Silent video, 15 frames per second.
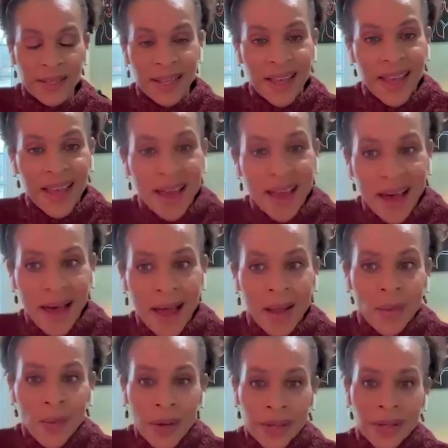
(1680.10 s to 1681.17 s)
is
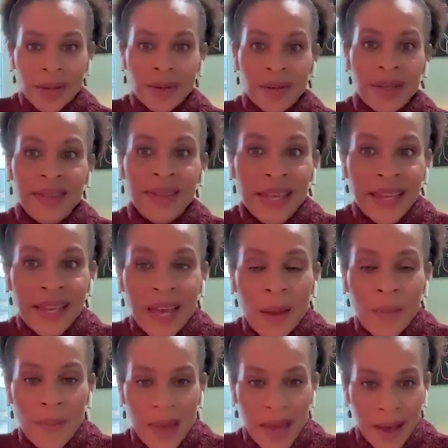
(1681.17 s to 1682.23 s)
I want you to think
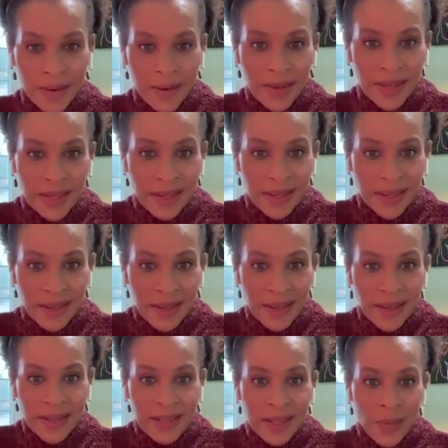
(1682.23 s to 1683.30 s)
about
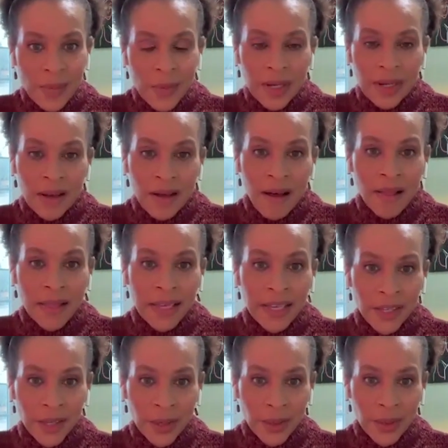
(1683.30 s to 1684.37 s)
someone
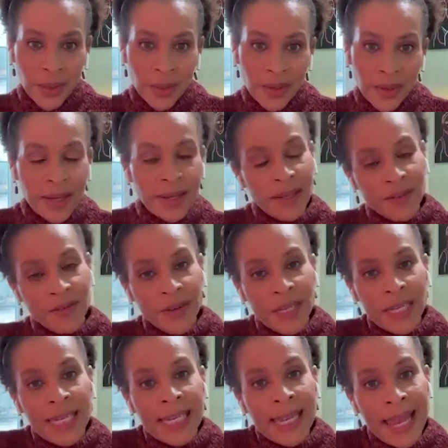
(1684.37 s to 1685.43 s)
calling you a
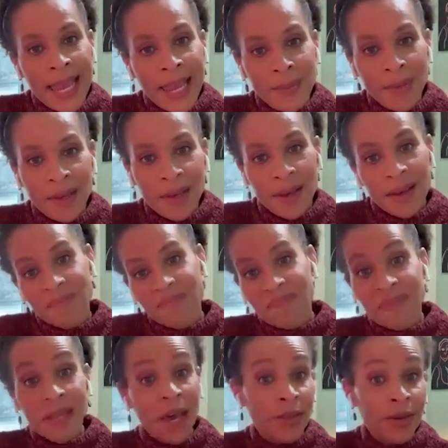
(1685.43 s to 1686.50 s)
different name
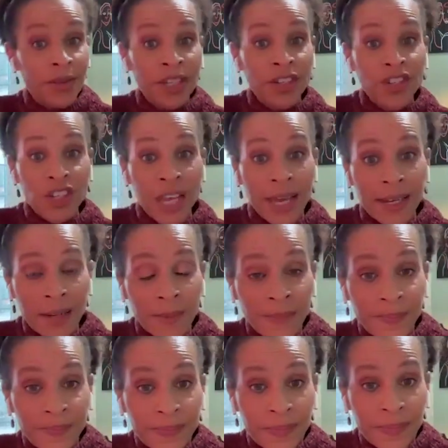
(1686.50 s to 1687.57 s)
other than
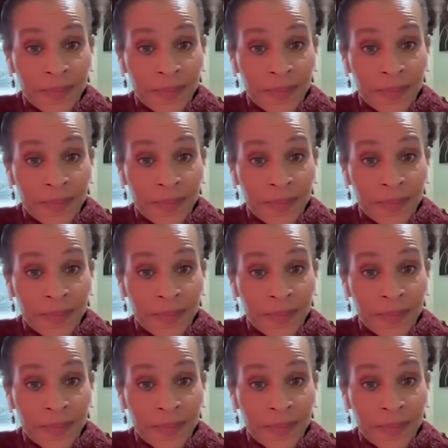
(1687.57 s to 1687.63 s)
Shannon,